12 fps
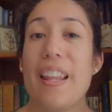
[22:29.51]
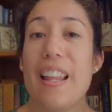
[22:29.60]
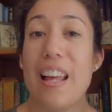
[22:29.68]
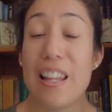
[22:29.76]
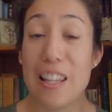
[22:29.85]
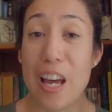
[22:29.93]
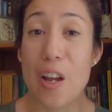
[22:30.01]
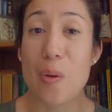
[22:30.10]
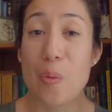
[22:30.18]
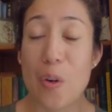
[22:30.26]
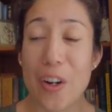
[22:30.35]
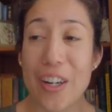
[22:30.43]
a lot of
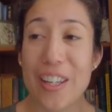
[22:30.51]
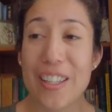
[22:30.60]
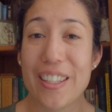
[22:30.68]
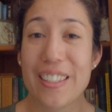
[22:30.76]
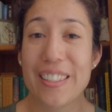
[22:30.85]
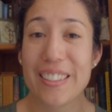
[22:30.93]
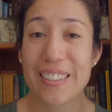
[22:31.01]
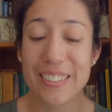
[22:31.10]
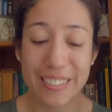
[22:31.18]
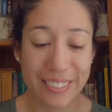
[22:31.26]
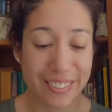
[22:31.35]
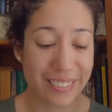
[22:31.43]
work
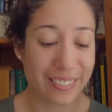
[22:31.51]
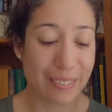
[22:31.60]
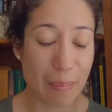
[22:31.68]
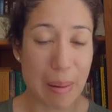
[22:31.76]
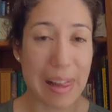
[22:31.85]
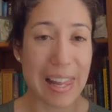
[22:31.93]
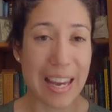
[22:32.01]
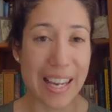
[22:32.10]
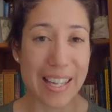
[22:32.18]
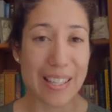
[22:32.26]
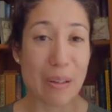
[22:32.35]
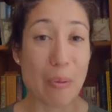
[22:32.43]

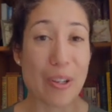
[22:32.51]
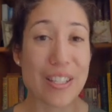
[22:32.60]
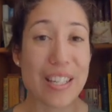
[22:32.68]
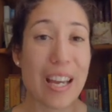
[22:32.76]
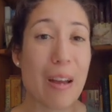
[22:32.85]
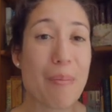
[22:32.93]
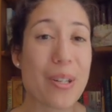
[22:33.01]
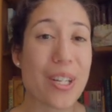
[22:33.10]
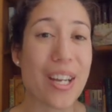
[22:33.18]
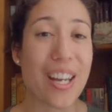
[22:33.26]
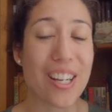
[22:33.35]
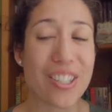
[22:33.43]
planned. We'll see how much I
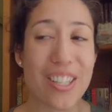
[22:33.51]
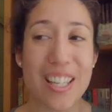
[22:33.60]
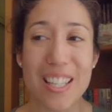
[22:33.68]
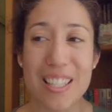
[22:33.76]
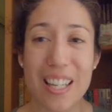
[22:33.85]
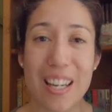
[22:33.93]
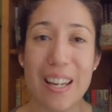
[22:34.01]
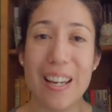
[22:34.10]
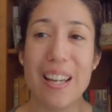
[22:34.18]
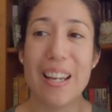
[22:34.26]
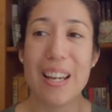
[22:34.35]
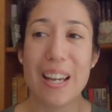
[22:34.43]
actually get done.
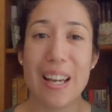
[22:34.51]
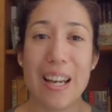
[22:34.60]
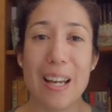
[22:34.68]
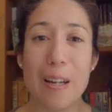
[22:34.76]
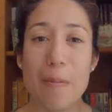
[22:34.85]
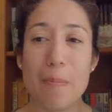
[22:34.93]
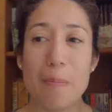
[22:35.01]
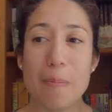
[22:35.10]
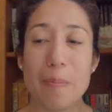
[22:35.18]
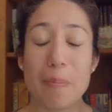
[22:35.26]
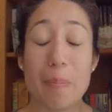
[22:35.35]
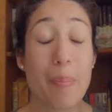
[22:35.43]

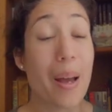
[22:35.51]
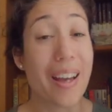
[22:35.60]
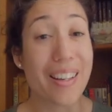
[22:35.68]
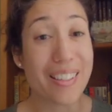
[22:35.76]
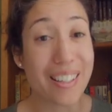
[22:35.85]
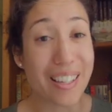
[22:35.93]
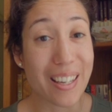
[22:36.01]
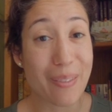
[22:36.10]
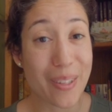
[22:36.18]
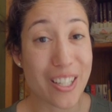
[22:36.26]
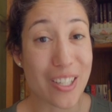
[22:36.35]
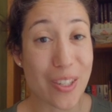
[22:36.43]
But I can't
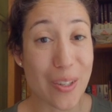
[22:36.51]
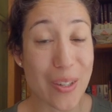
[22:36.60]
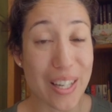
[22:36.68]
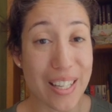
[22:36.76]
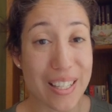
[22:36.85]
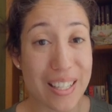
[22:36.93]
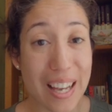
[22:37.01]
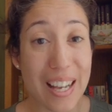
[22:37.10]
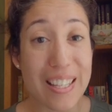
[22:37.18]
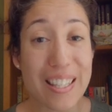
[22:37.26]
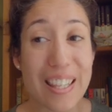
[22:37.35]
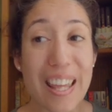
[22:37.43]
wait to show you guys
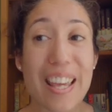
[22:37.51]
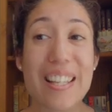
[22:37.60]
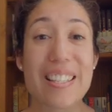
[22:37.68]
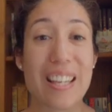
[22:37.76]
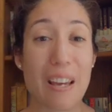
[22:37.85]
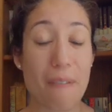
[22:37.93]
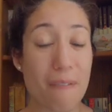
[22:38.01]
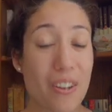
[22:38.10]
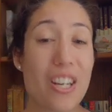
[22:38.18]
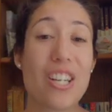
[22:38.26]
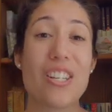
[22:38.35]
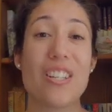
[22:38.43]
as things get
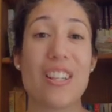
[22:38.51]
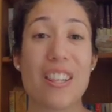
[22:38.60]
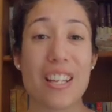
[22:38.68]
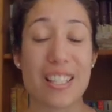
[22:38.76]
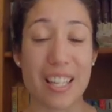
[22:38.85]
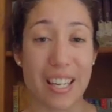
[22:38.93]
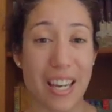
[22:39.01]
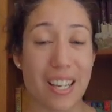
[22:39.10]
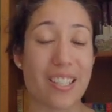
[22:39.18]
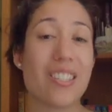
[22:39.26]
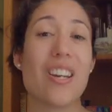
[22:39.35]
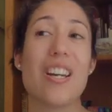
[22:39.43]
finished and things get
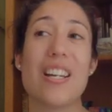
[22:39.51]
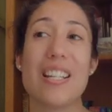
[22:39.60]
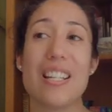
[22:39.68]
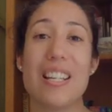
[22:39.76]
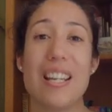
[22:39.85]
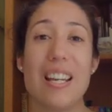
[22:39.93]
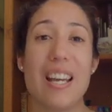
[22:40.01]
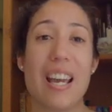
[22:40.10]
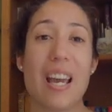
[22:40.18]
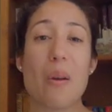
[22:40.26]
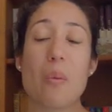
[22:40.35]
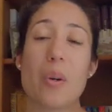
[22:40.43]
cast on
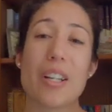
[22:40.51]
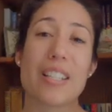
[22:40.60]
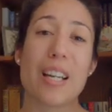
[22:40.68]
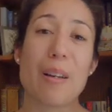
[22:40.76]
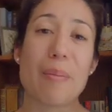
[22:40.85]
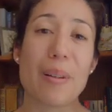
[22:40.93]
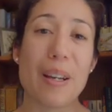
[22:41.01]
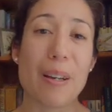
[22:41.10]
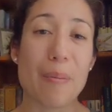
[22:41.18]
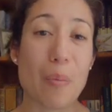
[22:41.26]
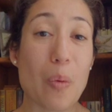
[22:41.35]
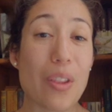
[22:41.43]
and worked up,
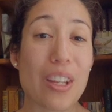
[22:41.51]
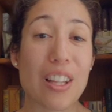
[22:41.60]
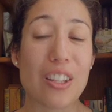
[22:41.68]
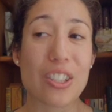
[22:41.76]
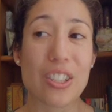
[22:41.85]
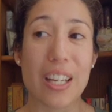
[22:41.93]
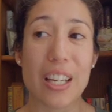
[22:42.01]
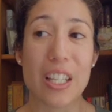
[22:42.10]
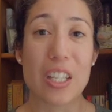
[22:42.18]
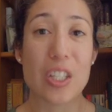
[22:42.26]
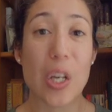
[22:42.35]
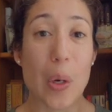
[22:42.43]
what that looks like.
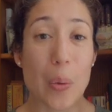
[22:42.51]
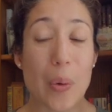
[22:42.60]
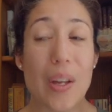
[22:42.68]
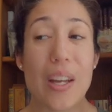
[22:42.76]
So